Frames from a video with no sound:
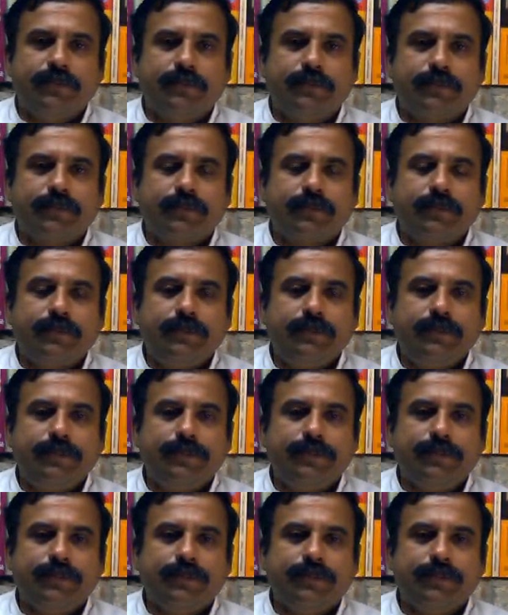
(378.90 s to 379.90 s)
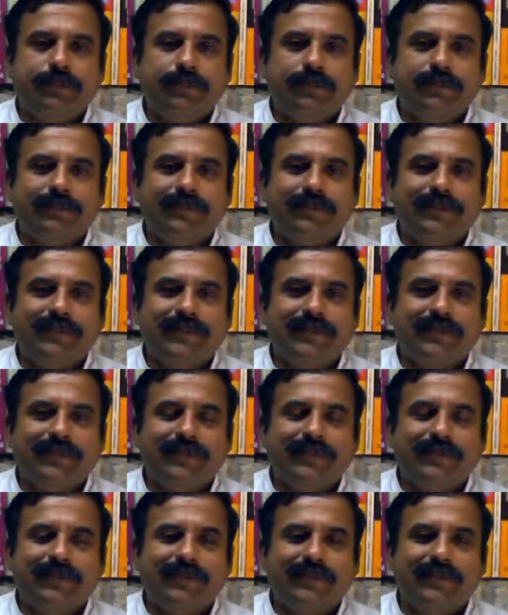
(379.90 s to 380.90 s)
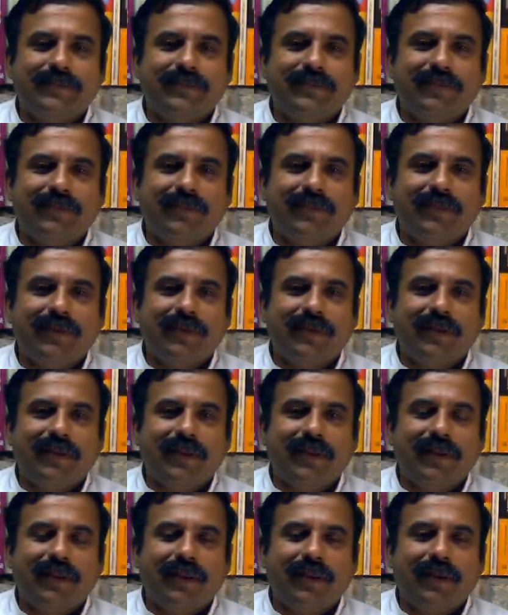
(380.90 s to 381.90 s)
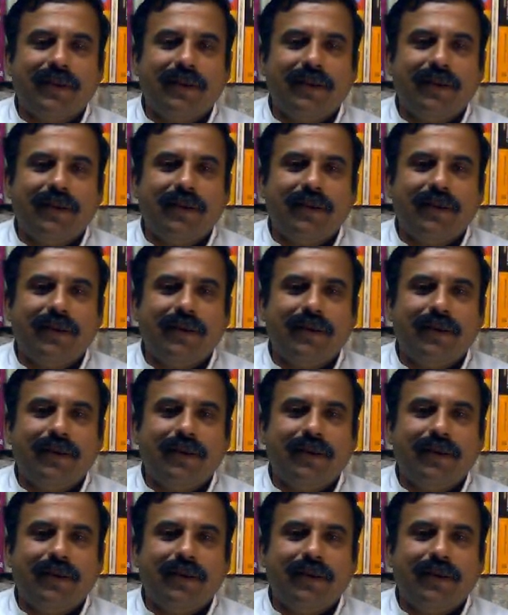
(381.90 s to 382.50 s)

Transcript: Nobody speaks.